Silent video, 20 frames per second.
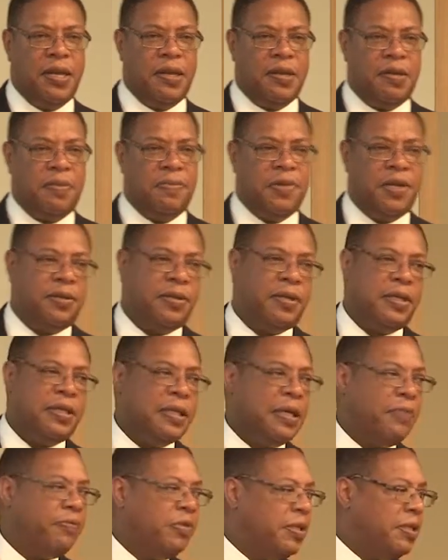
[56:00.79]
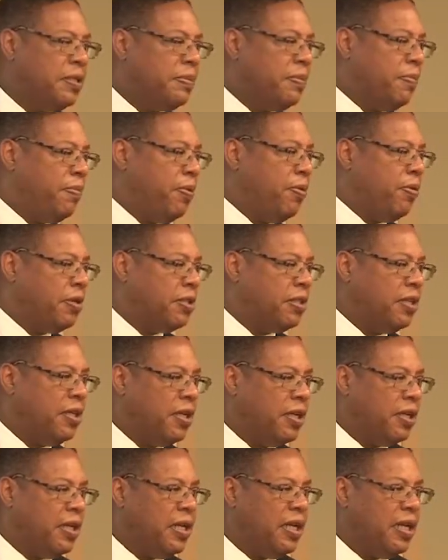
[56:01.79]
communities that were
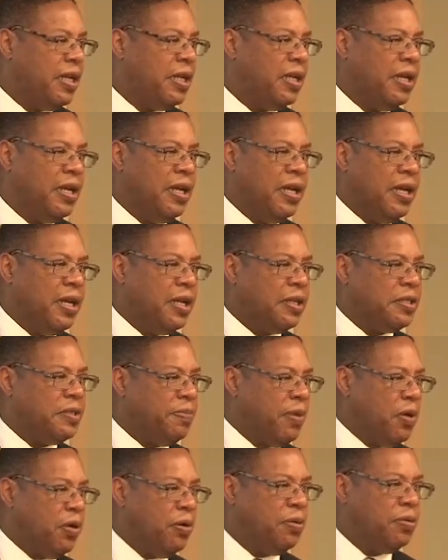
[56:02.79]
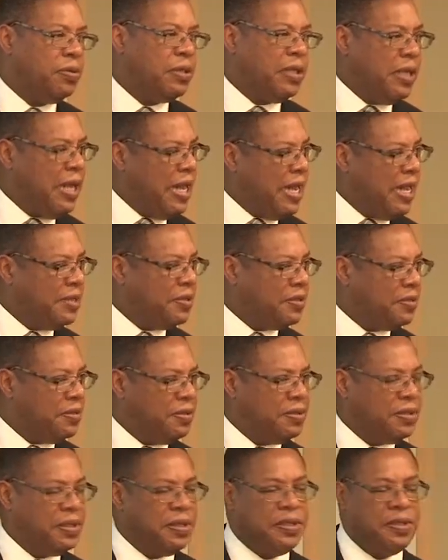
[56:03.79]
disproportionately exposed to
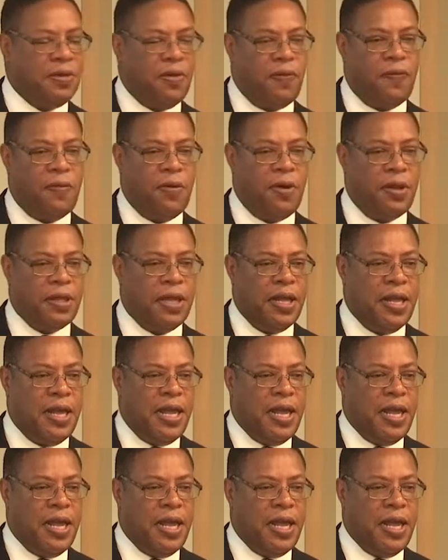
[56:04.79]
hazards and so forth.